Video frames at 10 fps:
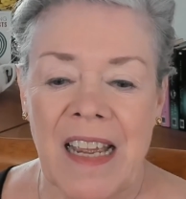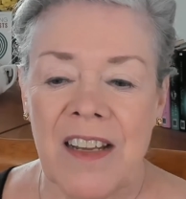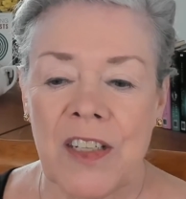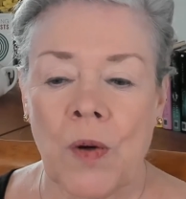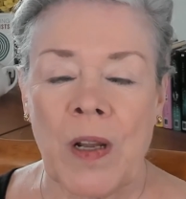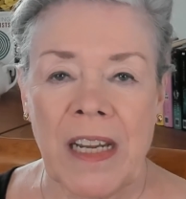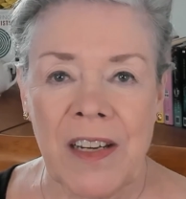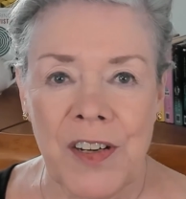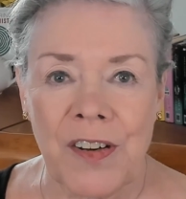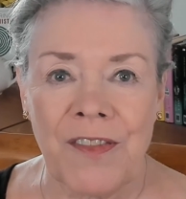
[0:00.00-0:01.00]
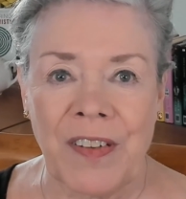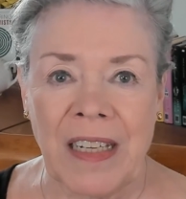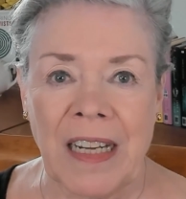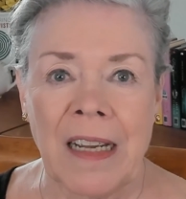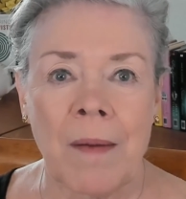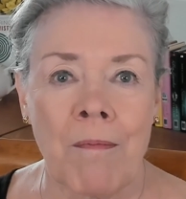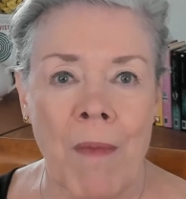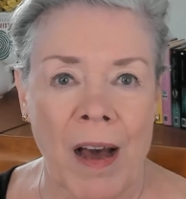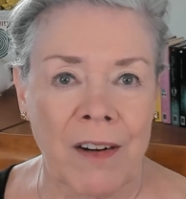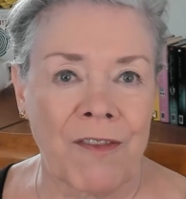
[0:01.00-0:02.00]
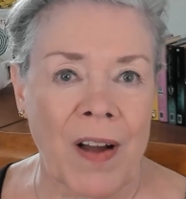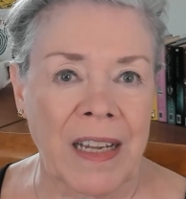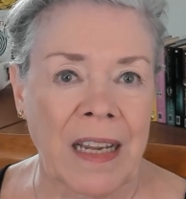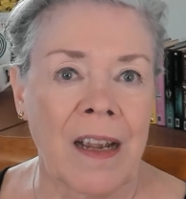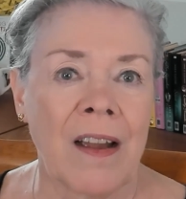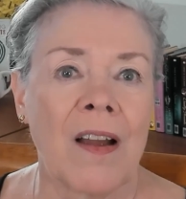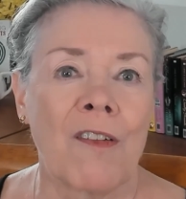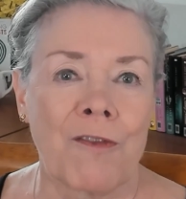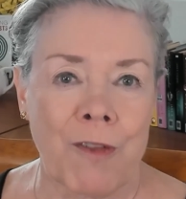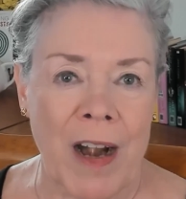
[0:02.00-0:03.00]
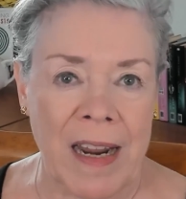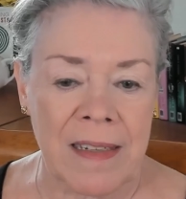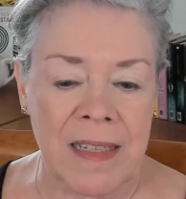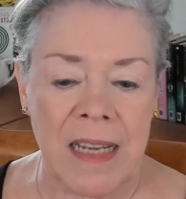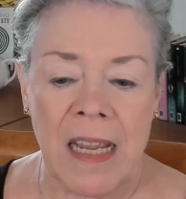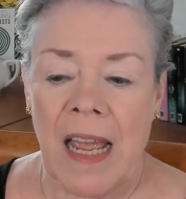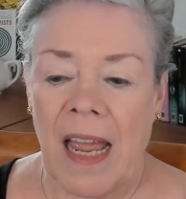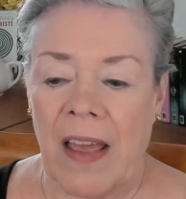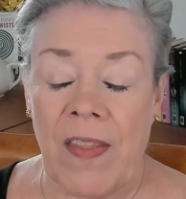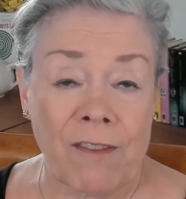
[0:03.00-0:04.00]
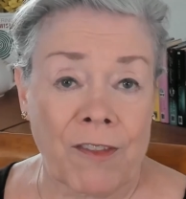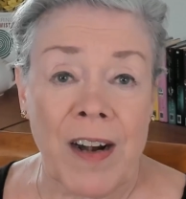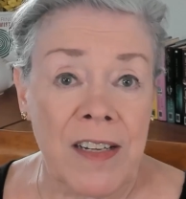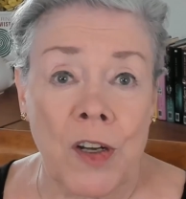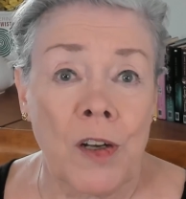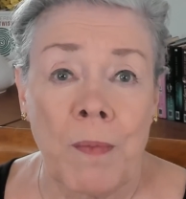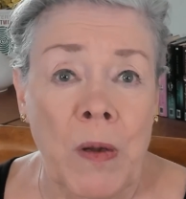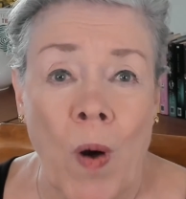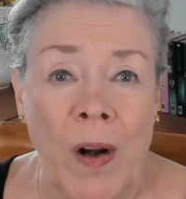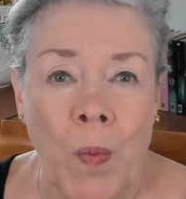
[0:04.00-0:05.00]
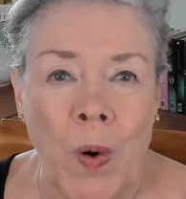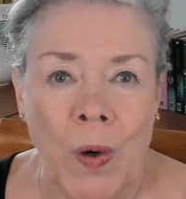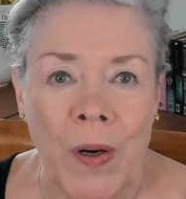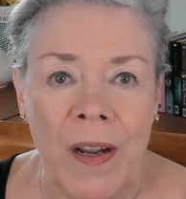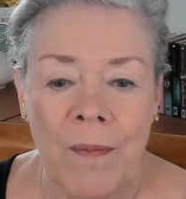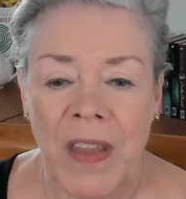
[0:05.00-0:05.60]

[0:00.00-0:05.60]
So an intervening modifying phrase, and that phrase could be one word.